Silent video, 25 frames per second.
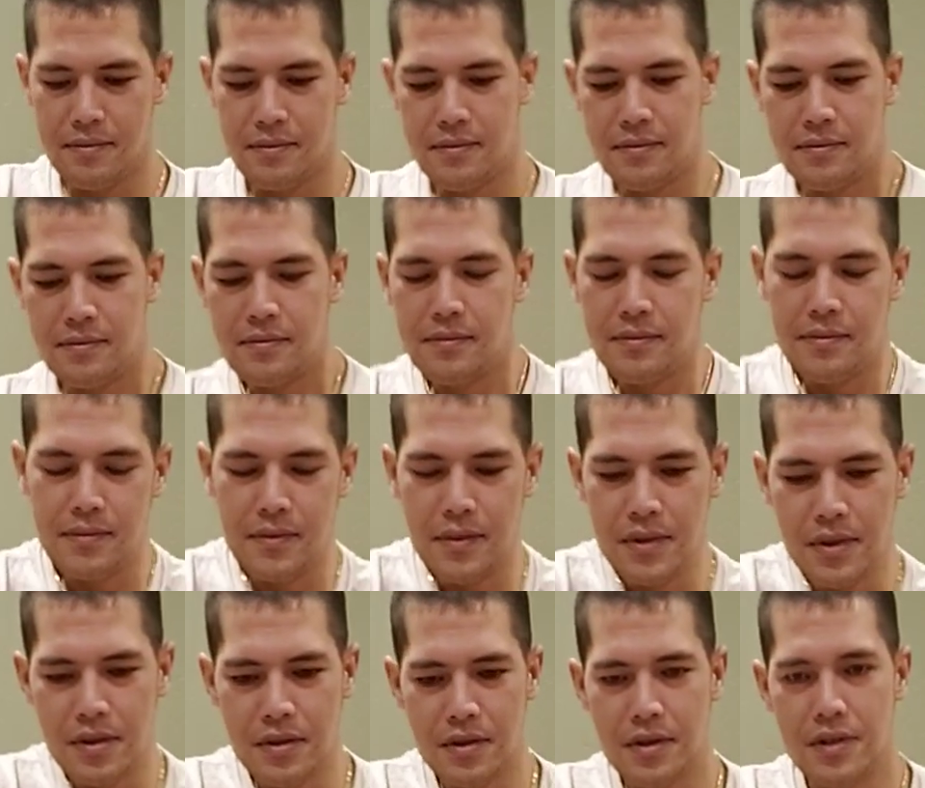
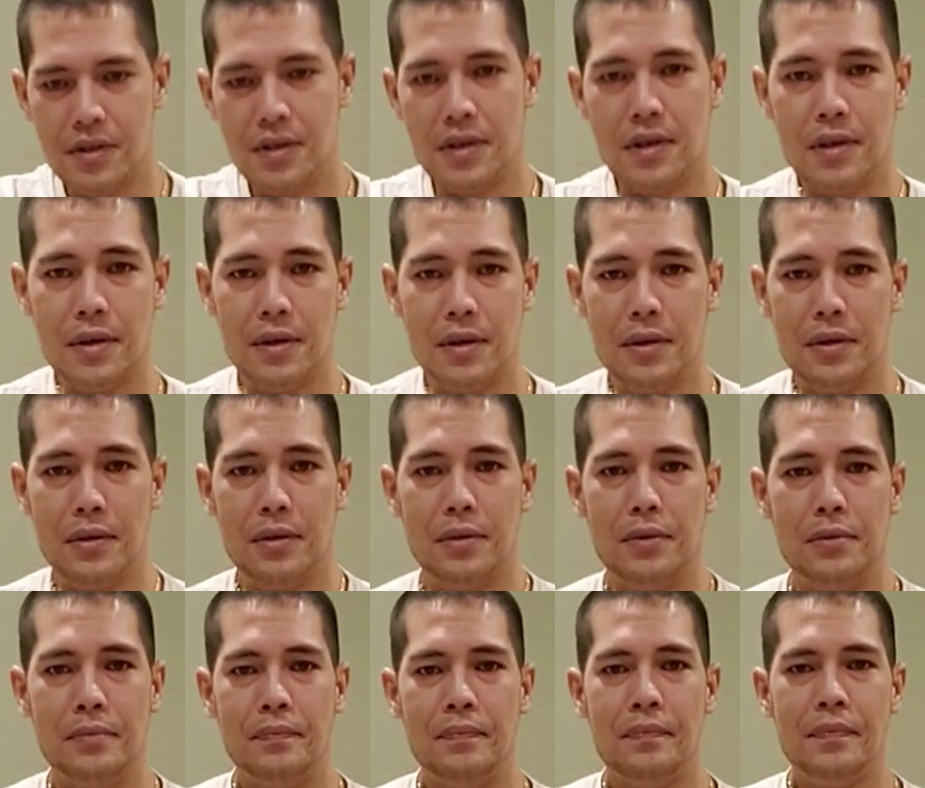So
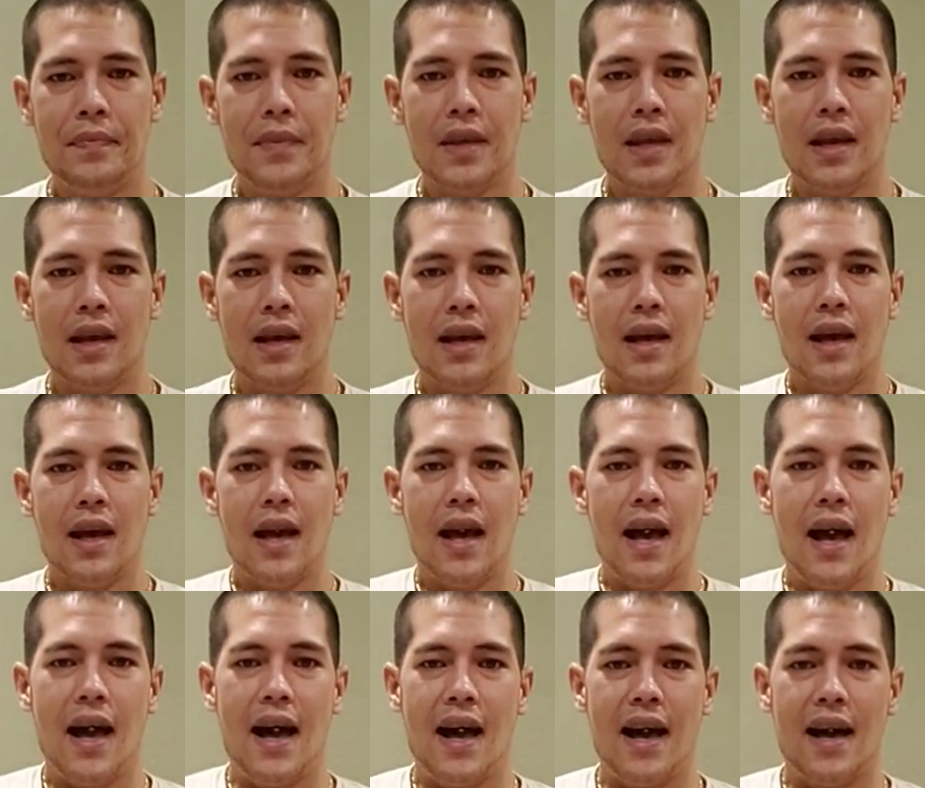
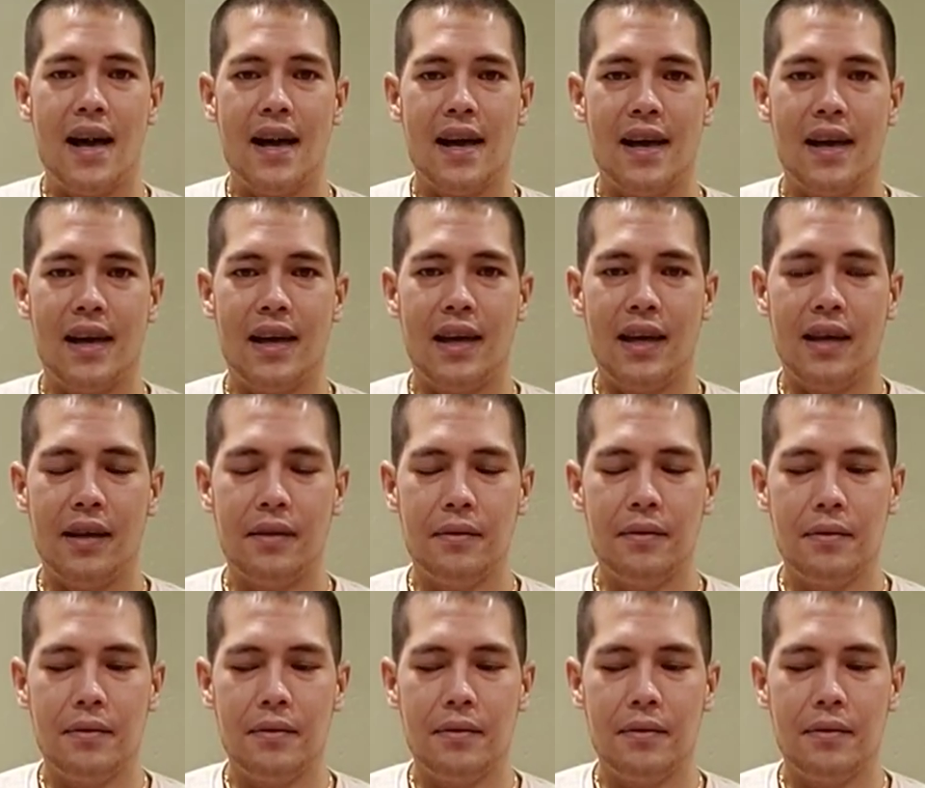I